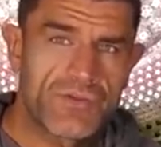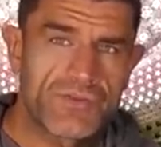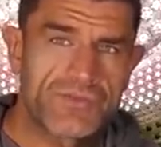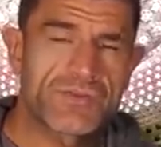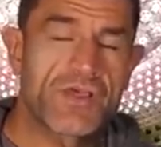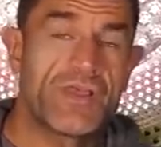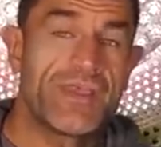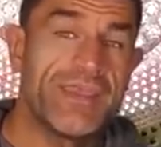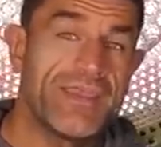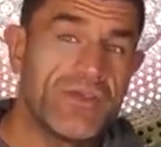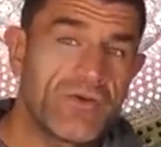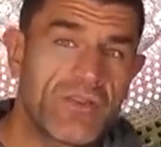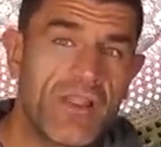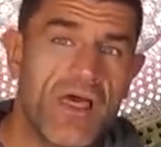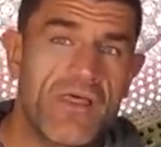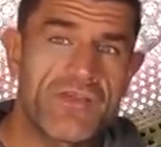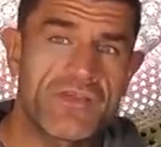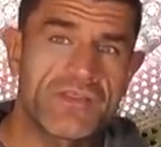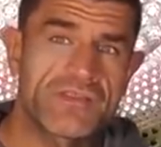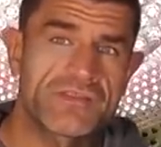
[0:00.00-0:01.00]
to heal
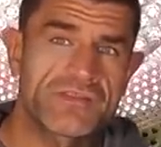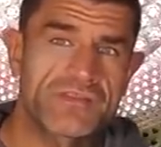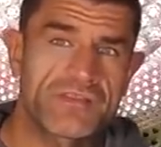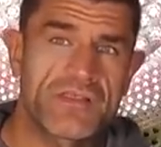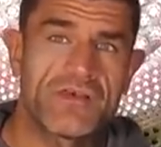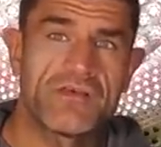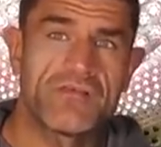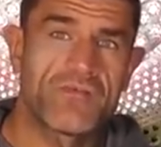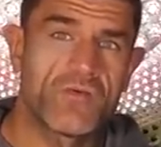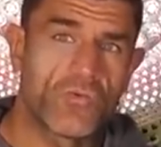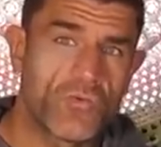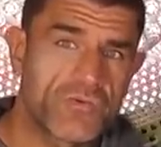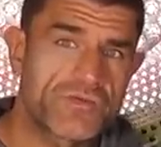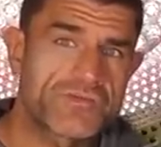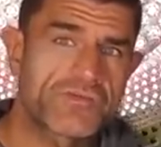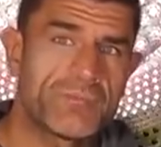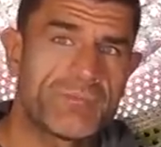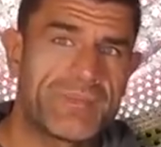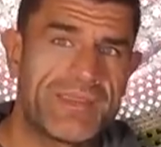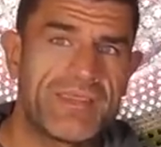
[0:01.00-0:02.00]
others that have
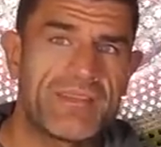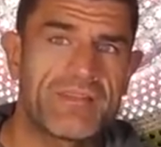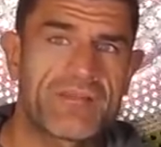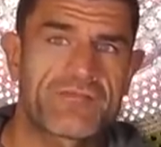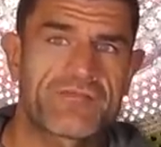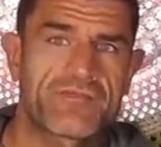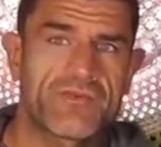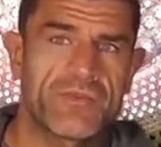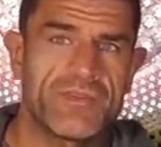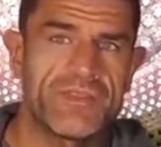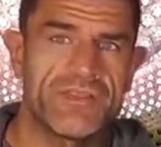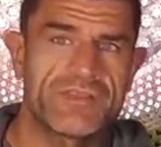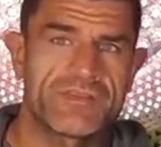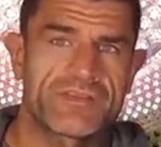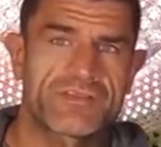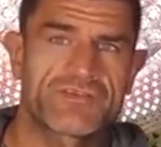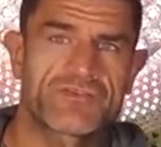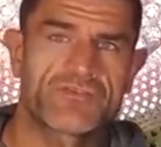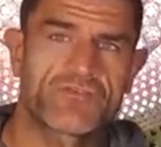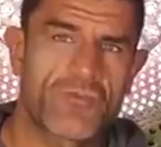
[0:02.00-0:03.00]
also been through
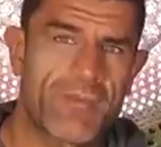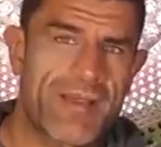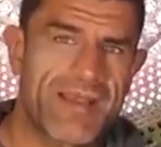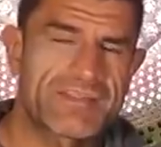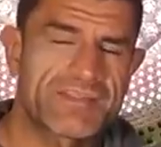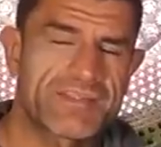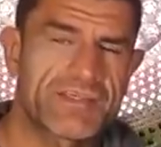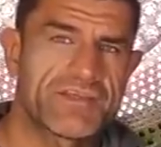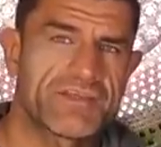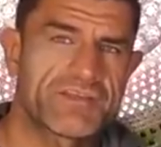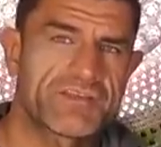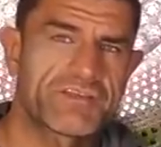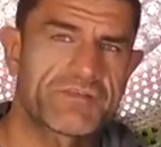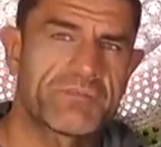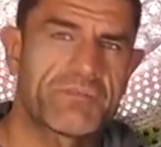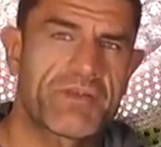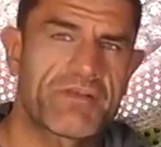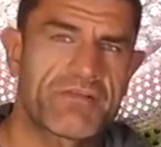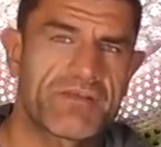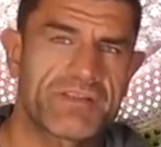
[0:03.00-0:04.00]
these traumatic
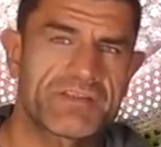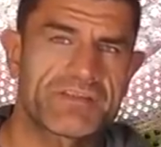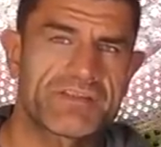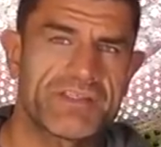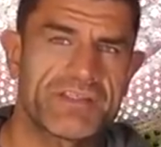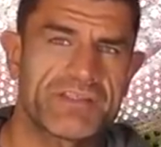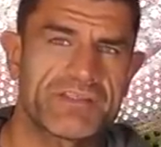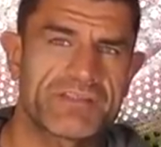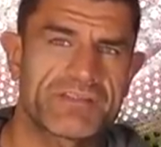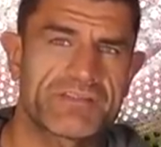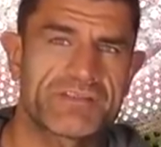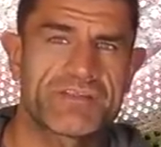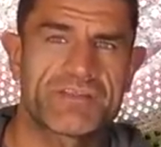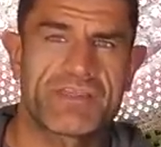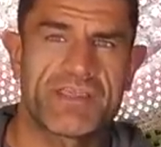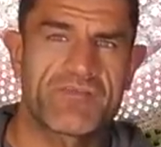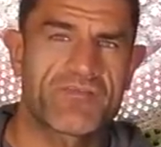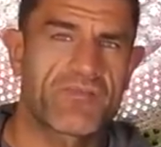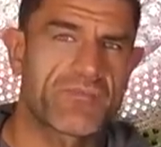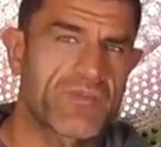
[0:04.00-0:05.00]
experiences, to
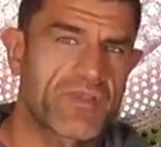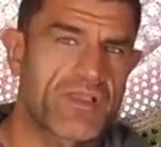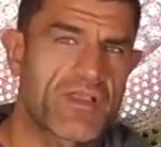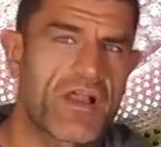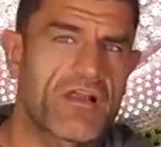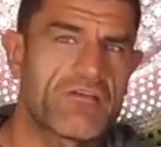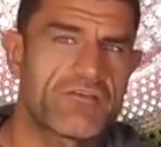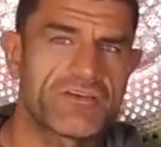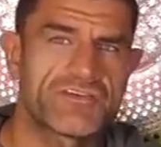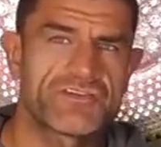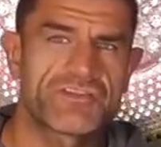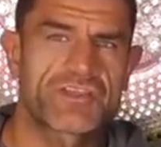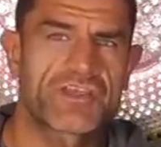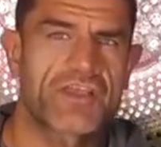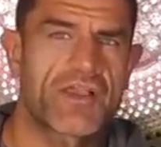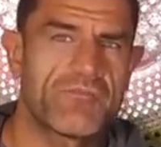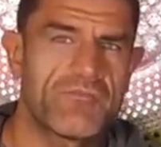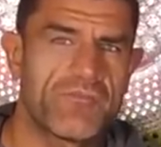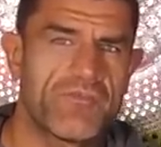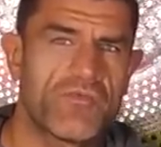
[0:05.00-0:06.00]
give them the courage to
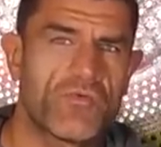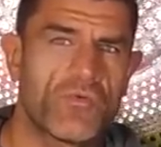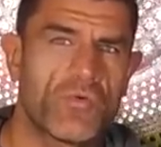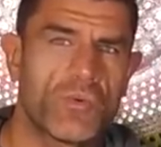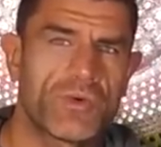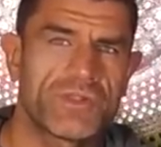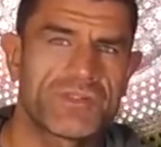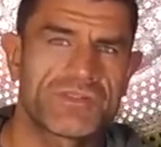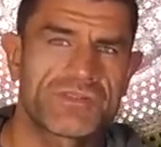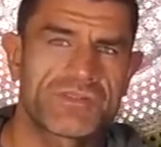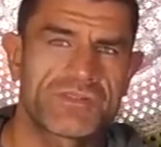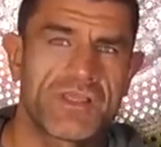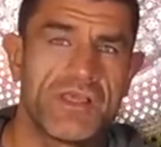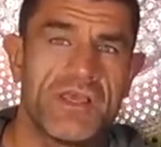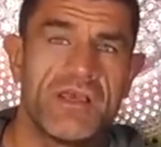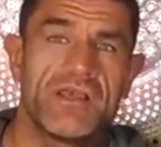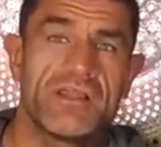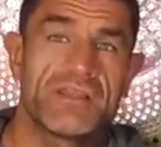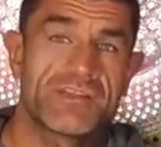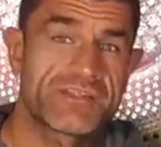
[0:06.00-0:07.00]
come forwards,
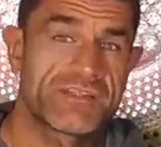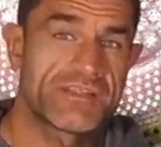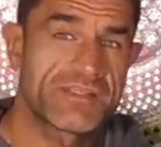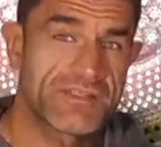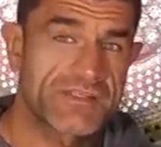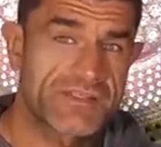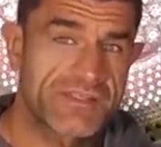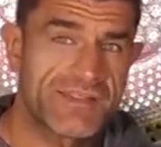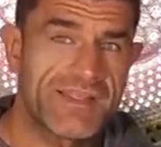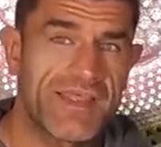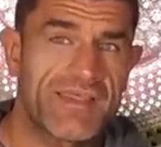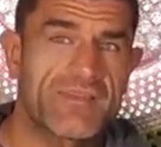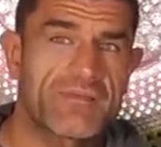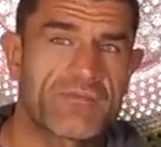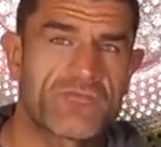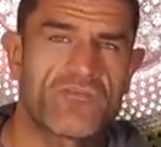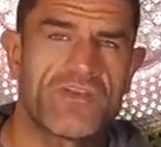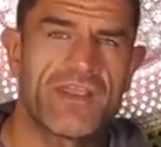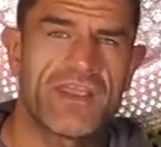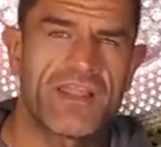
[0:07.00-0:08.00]
to, to let
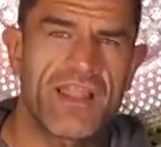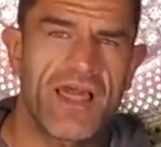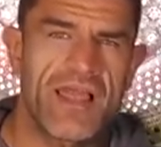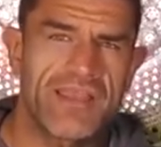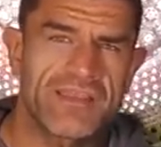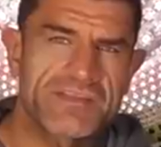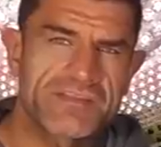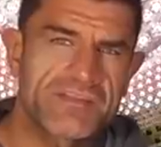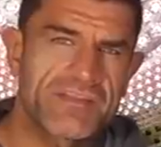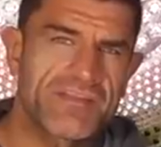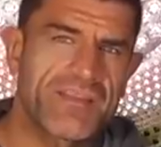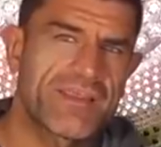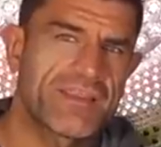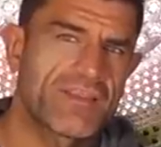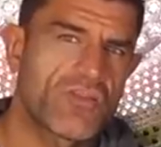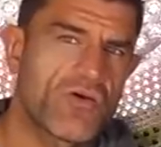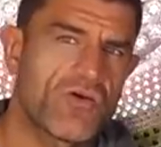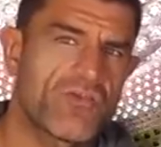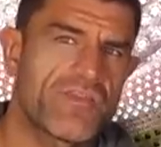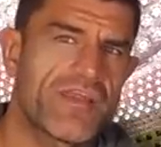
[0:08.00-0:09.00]
them realize that they're
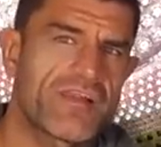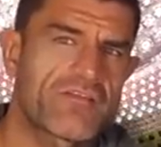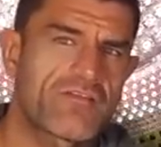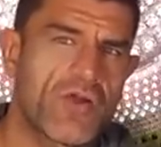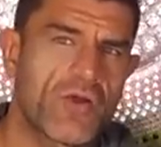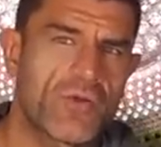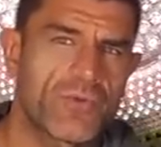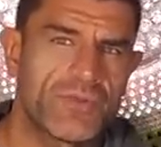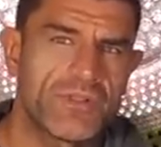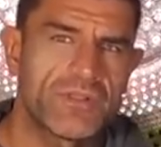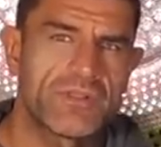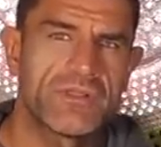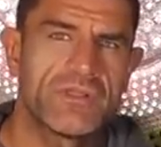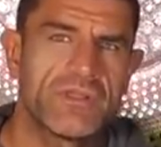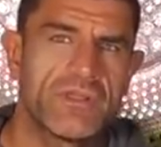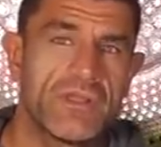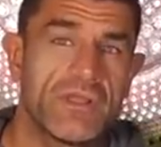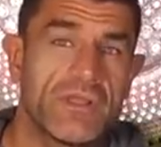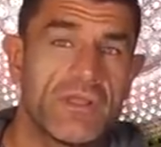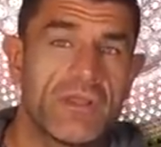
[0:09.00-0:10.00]
not on their own,
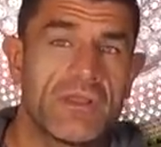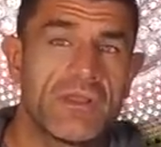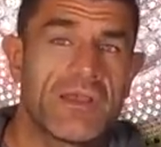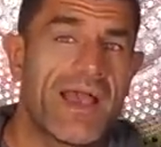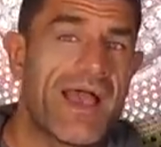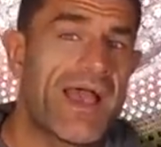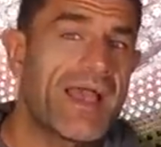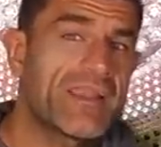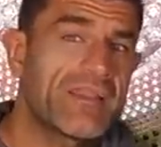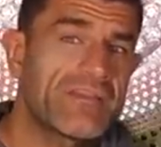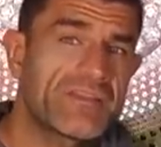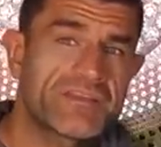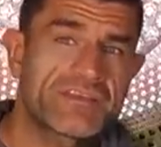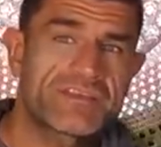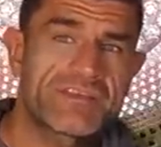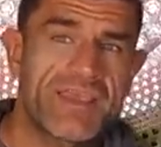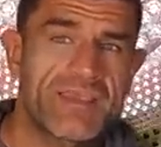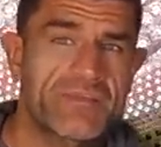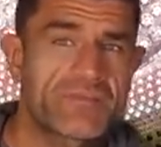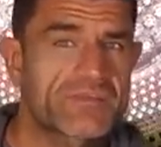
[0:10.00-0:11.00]
and at the
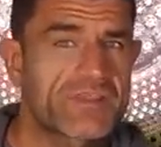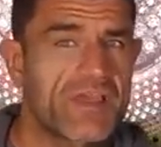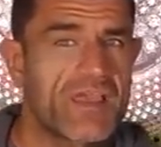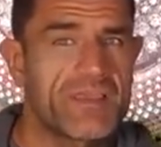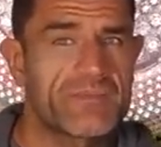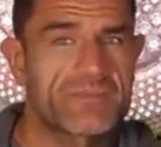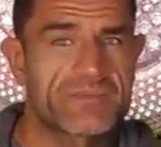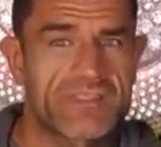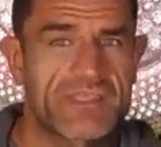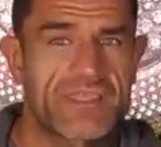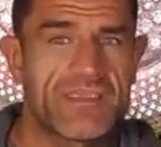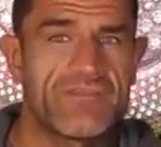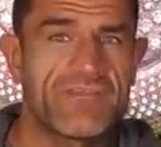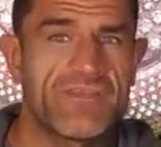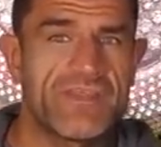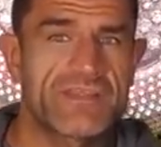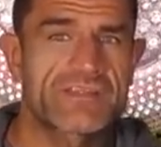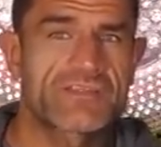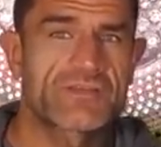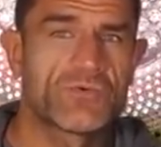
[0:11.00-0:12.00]
same time to give
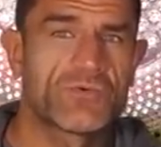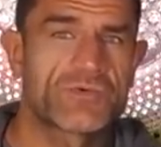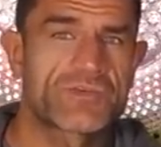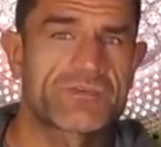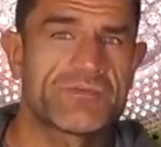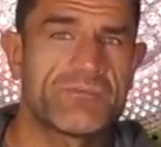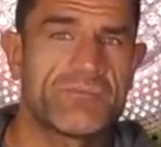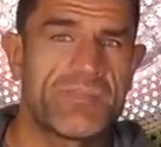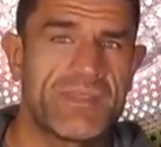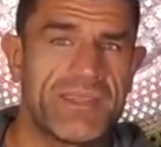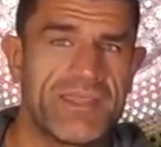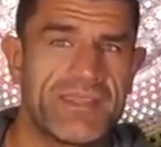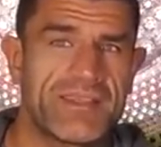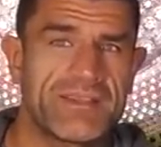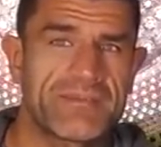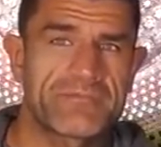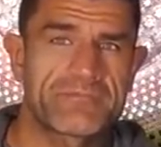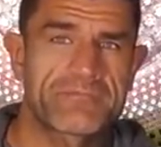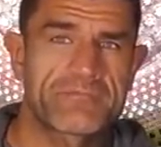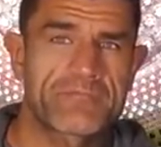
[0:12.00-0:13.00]
this awesome being